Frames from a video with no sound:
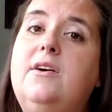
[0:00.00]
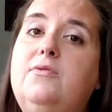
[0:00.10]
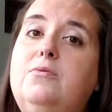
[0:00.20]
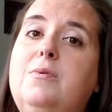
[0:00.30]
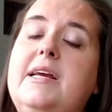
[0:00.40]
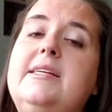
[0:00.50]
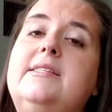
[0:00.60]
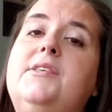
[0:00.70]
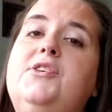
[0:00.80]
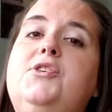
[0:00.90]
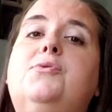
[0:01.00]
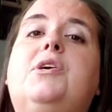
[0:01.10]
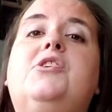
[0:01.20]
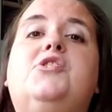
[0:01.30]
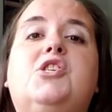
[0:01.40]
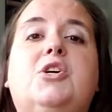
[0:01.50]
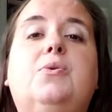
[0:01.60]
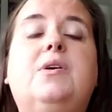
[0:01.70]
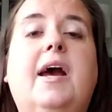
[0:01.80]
of ways that you can show